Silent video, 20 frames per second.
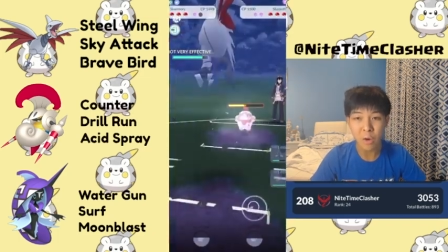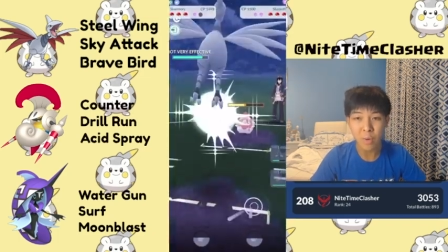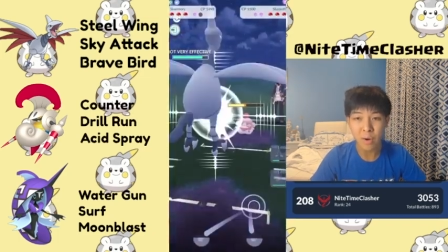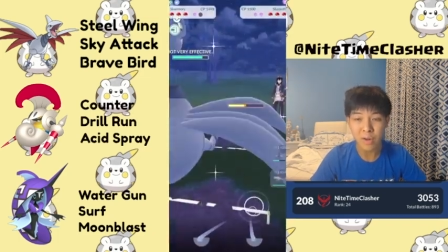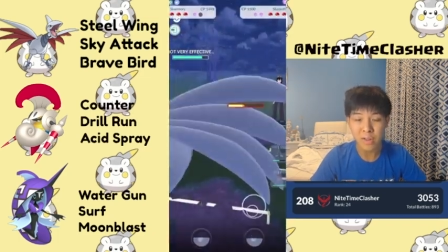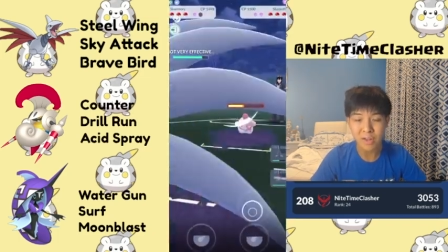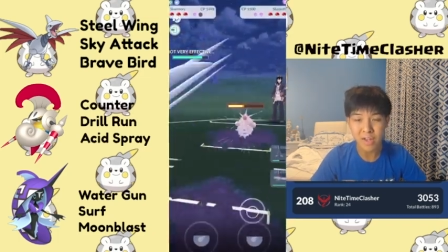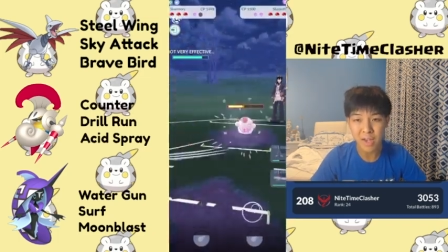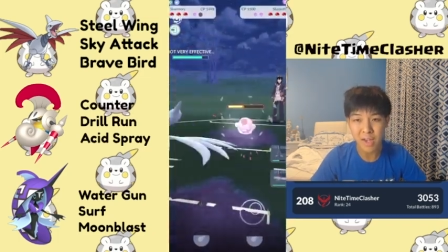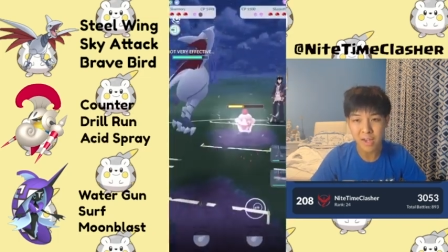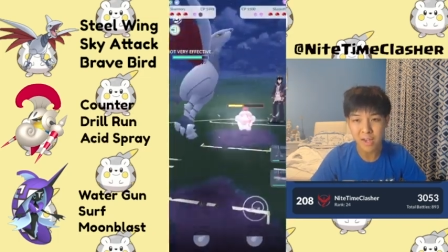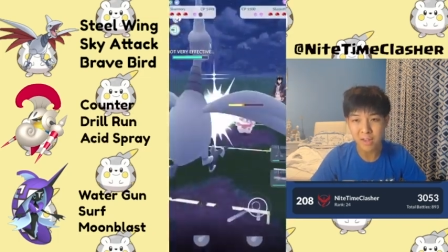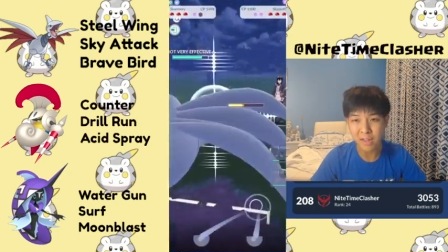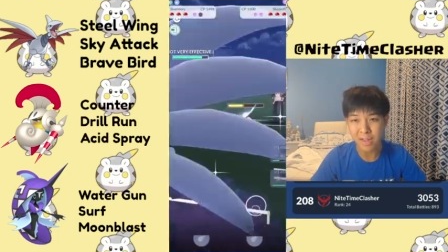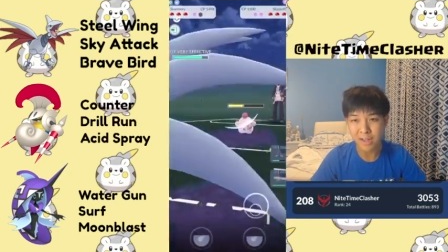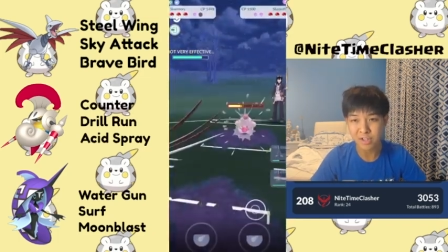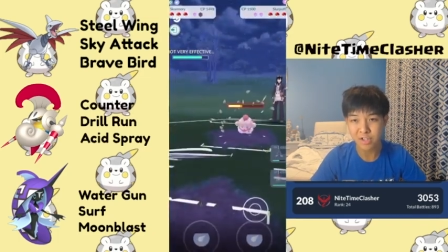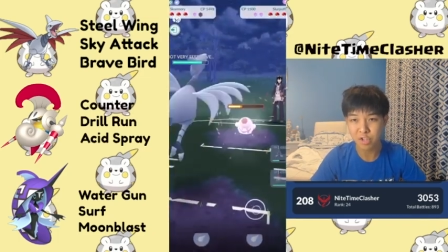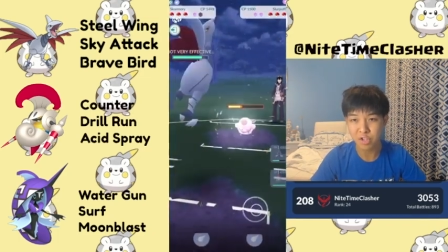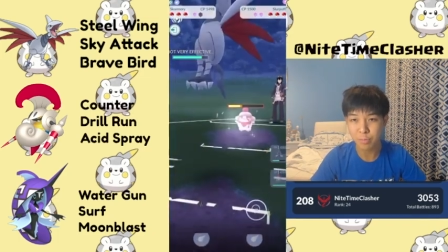want to take
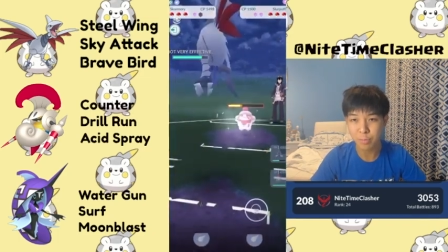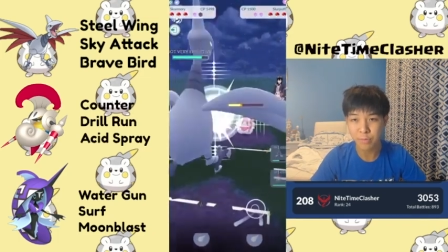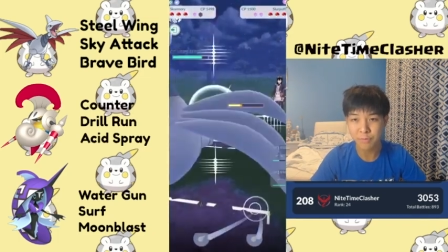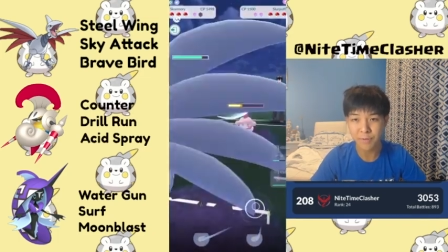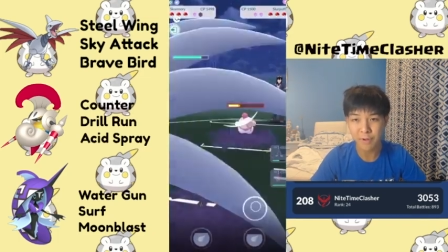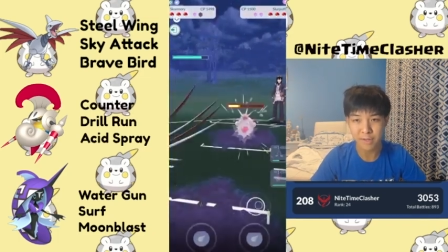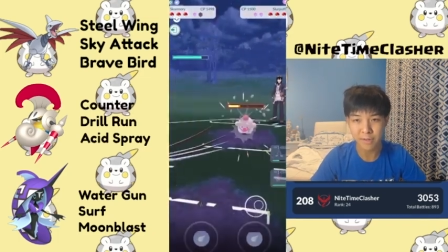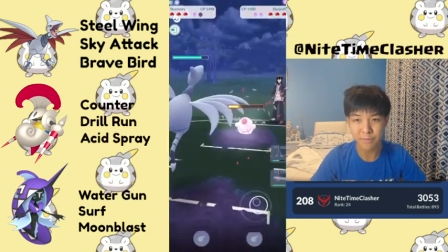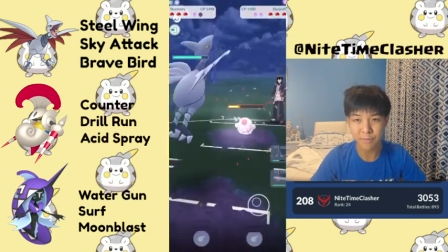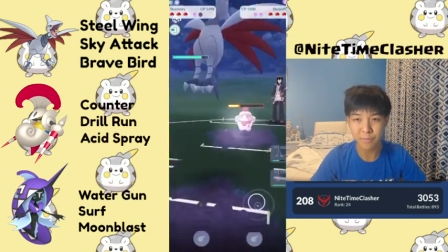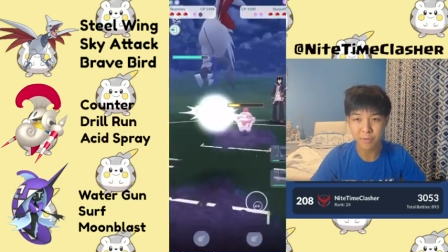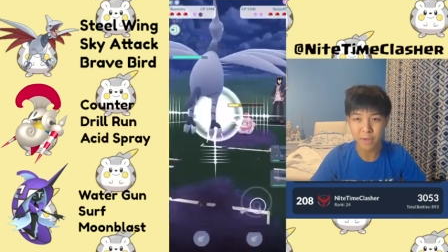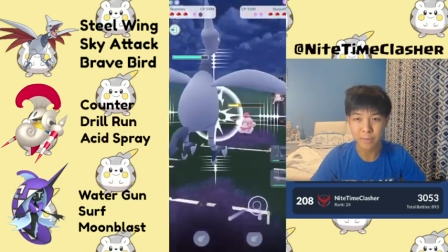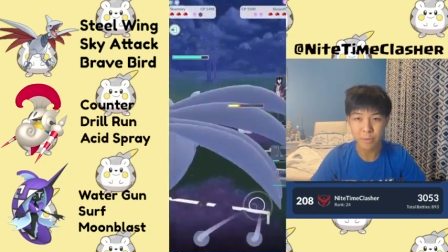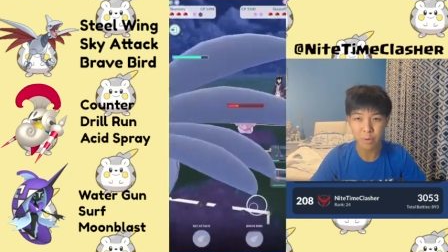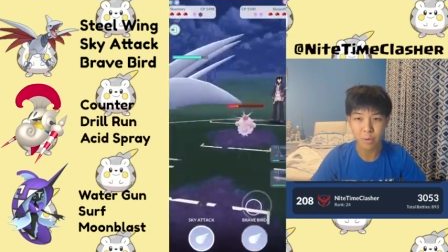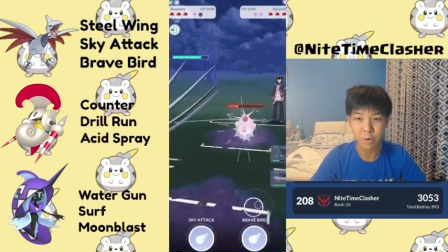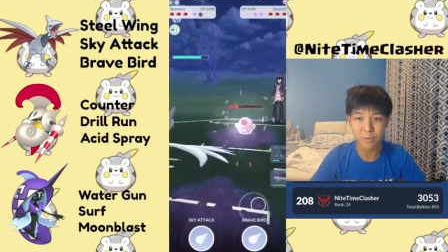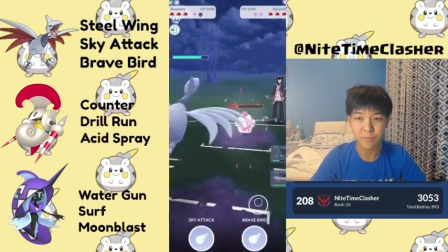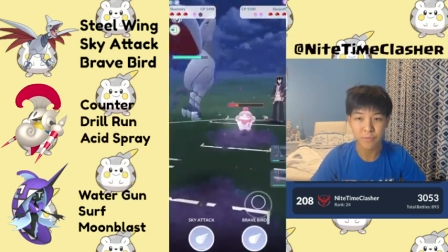that super effective
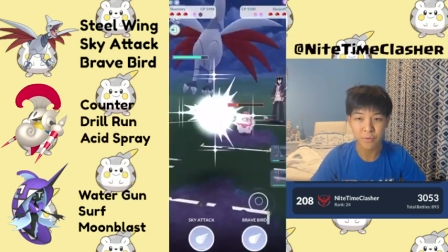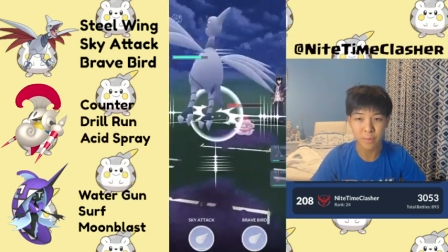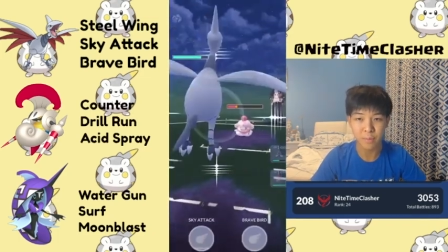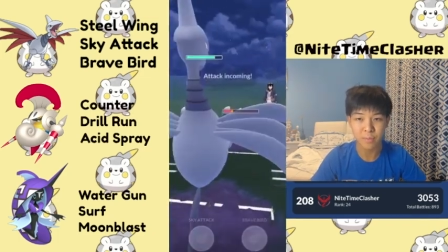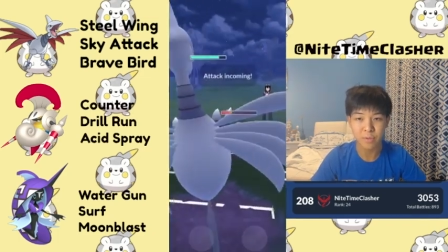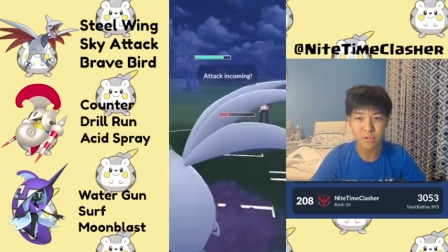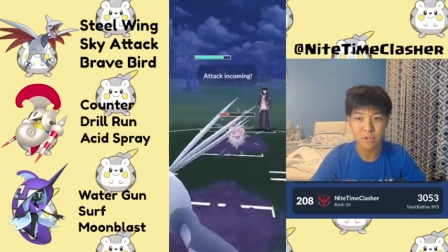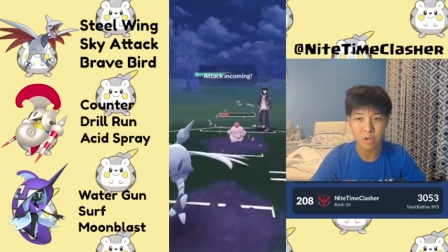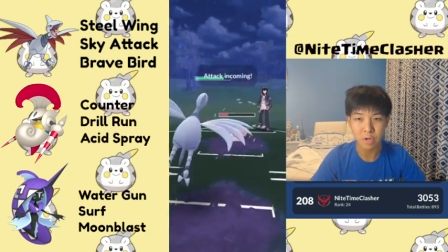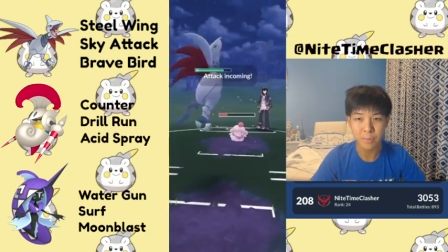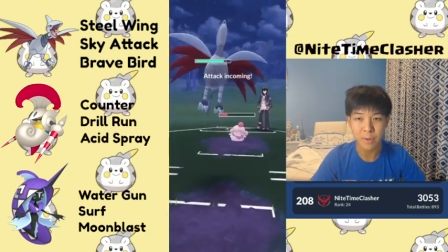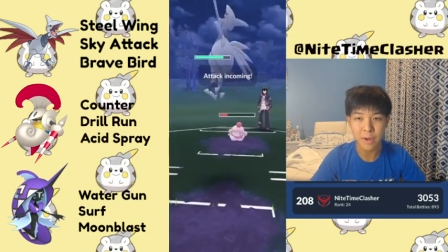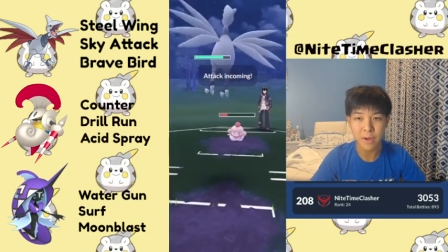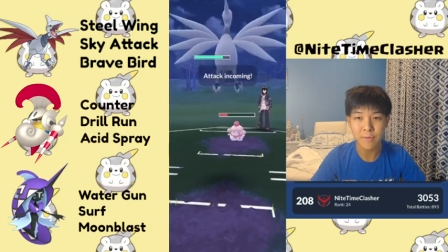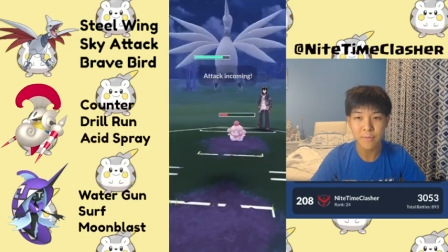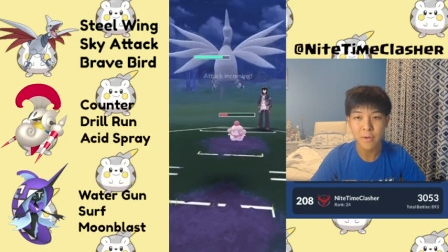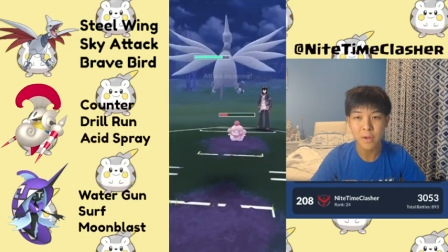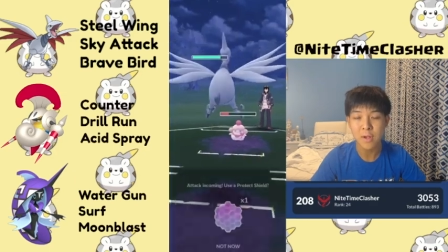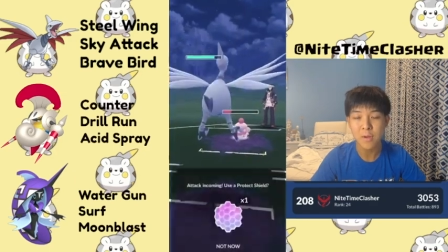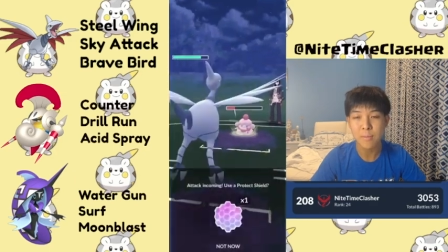Flamethrower from Slurpuff,